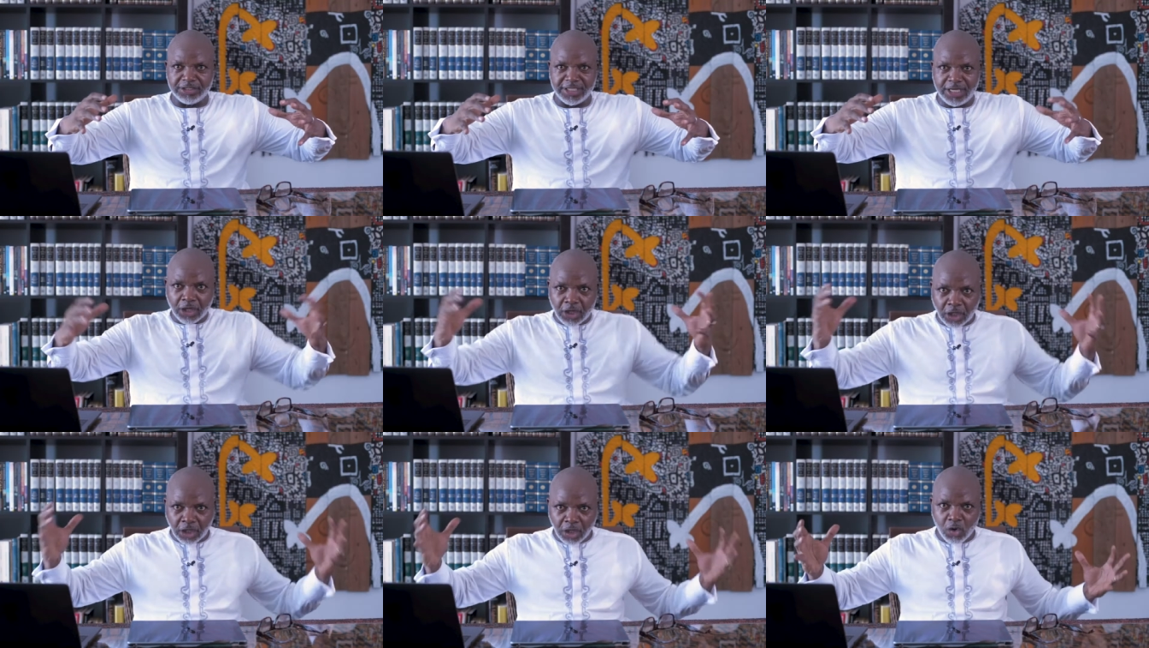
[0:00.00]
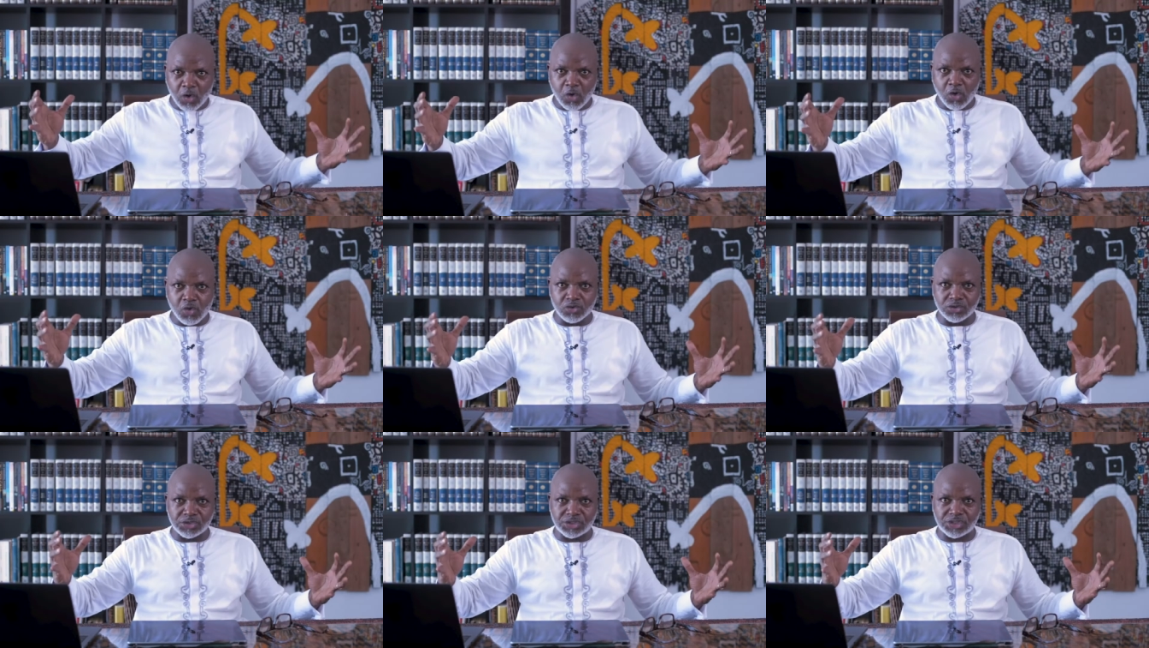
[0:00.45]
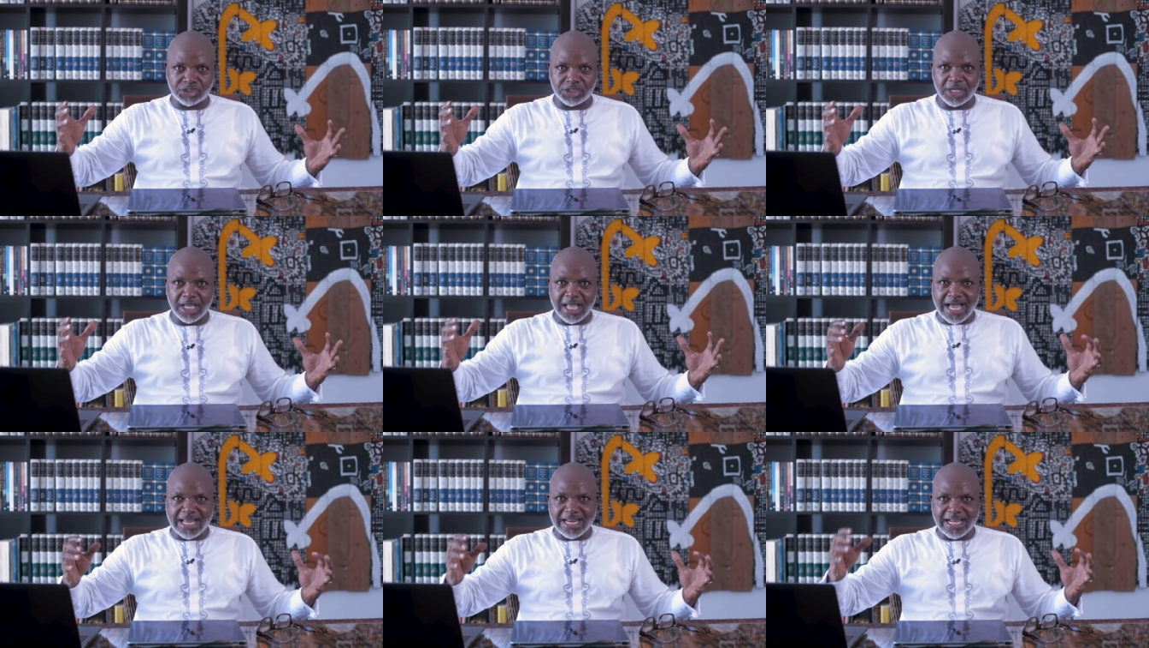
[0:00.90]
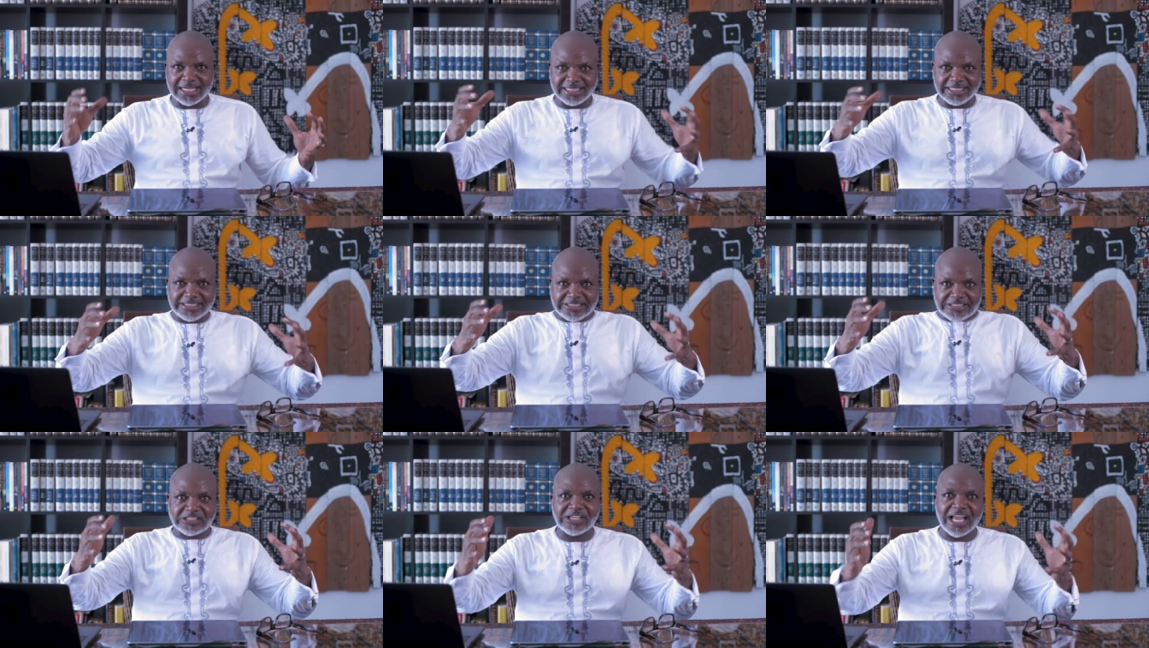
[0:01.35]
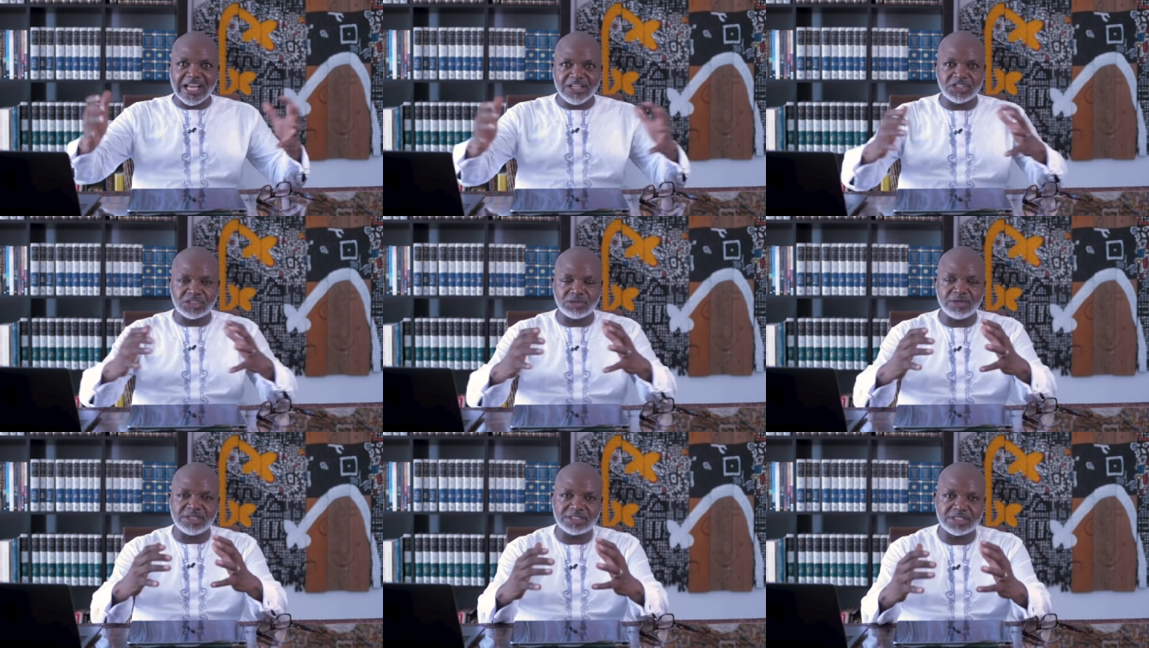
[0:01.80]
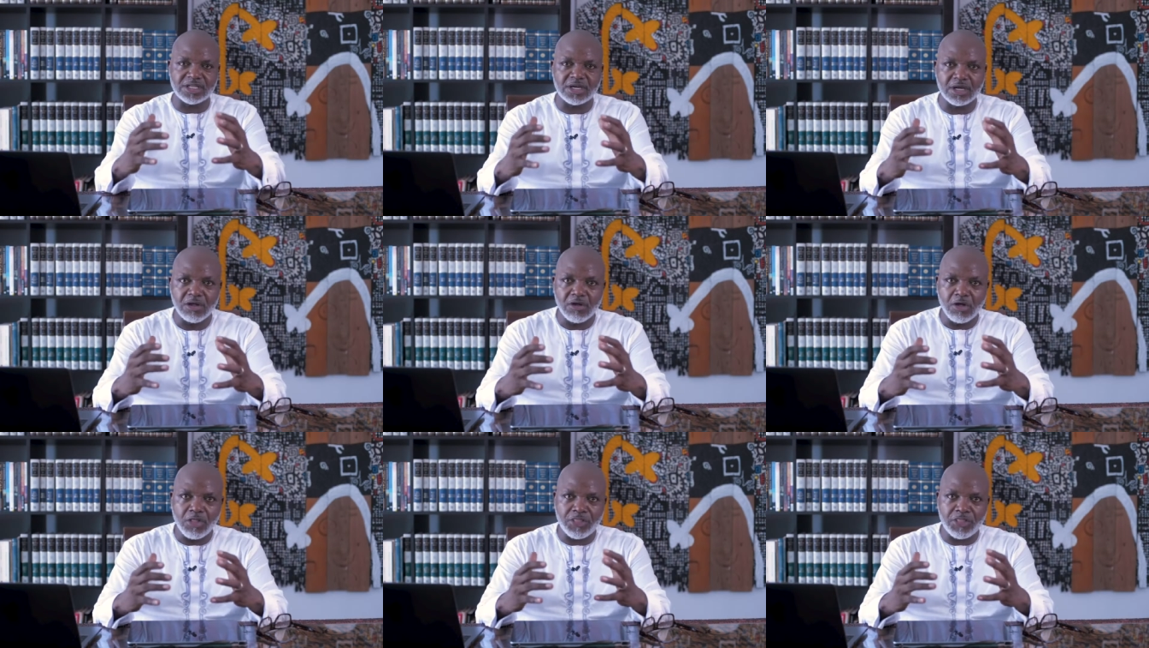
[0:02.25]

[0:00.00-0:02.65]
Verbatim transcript: includes, and at its center is the